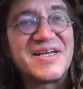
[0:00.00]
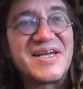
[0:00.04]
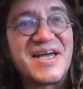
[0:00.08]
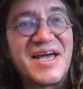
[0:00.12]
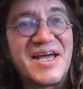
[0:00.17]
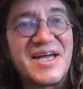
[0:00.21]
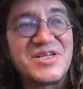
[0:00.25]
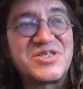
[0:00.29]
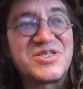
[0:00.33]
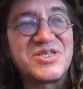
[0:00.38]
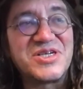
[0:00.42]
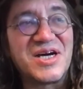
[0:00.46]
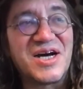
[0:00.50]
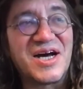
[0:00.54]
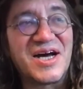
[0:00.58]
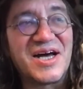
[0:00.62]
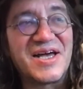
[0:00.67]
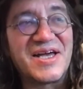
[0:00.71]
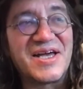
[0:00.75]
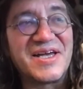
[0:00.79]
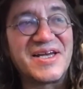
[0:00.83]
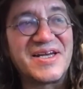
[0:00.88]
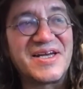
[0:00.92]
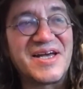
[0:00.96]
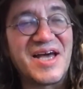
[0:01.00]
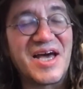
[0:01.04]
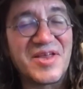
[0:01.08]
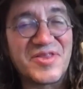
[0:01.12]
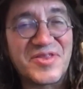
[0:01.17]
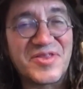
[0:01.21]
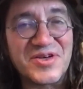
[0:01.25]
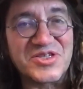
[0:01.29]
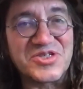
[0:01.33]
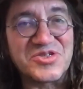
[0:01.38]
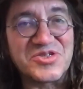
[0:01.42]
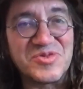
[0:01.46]
AGI
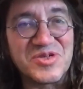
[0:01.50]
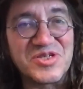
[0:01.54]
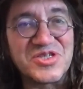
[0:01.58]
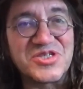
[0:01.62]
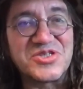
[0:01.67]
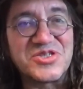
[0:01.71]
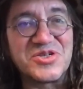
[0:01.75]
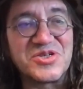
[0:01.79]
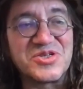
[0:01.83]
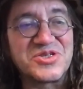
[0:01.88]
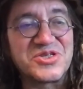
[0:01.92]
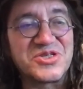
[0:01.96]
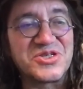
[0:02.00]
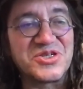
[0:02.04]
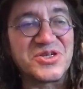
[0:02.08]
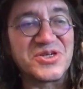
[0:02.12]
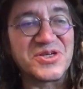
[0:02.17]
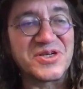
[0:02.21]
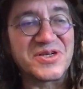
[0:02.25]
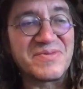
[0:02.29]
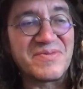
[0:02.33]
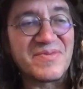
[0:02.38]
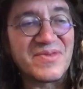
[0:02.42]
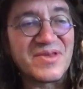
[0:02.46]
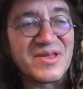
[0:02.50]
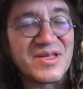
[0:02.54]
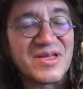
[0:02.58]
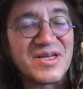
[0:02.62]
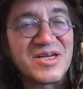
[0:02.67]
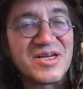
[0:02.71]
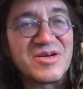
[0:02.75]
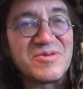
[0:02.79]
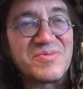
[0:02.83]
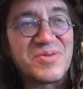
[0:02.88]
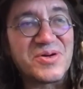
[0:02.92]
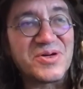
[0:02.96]
ethics researcher
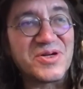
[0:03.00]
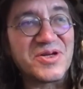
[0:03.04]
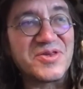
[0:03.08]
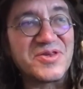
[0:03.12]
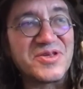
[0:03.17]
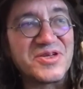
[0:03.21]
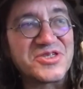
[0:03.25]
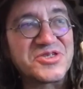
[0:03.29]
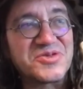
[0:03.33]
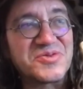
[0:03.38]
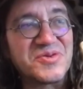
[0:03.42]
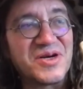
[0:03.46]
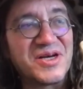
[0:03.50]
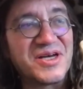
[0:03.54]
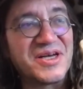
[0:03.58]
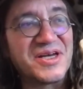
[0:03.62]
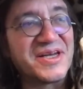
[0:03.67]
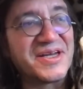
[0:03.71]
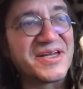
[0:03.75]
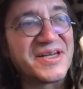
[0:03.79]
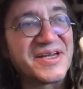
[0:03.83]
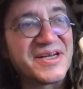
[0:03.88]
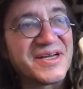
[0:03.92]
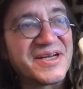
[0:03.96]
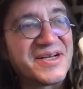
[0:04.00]
put it this way